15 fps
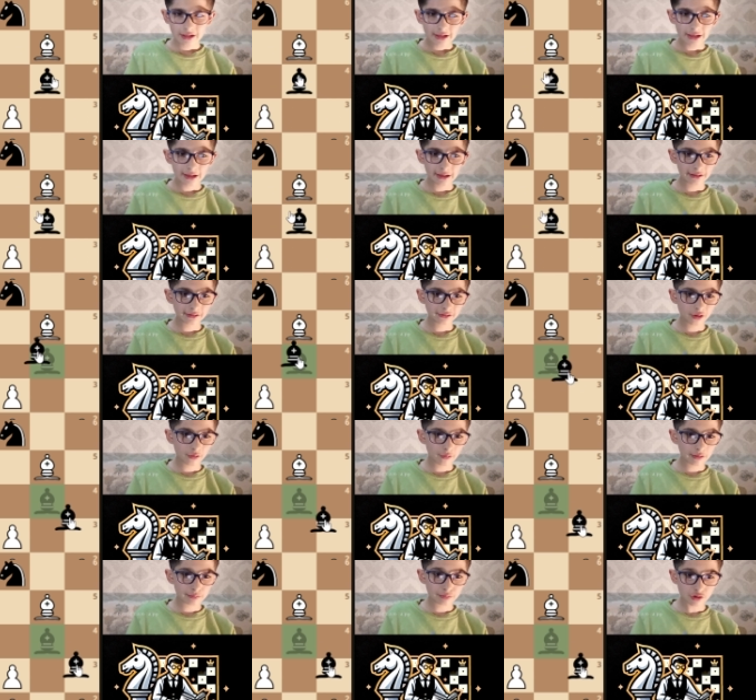And the
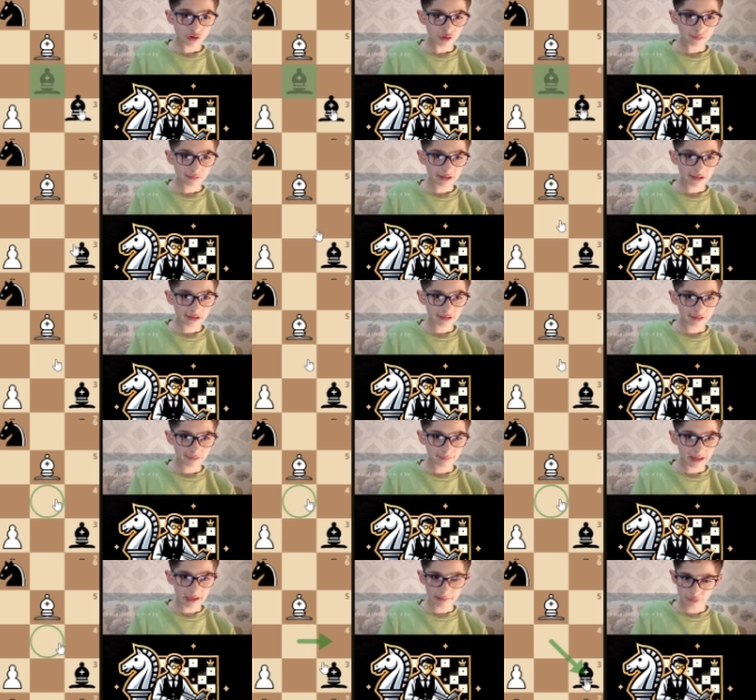
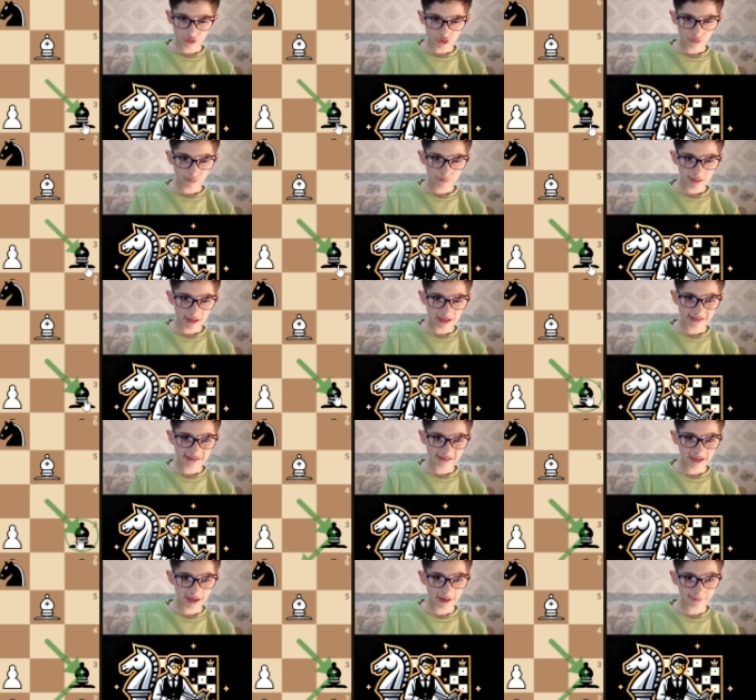black bishop,
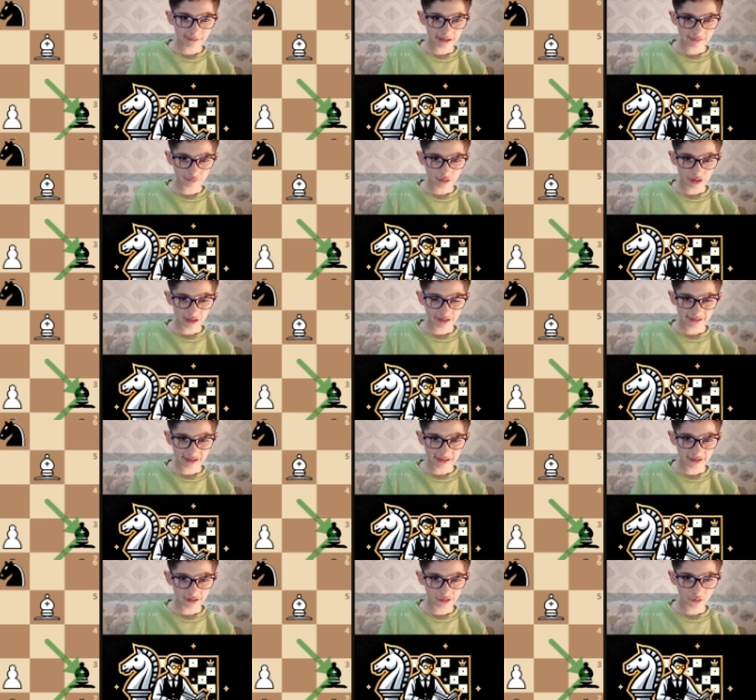escaped while
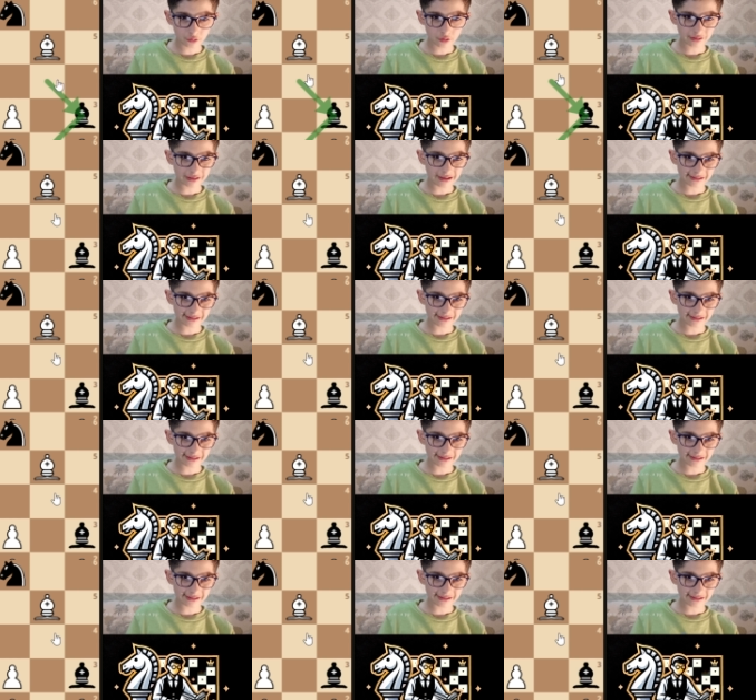attacking the rook.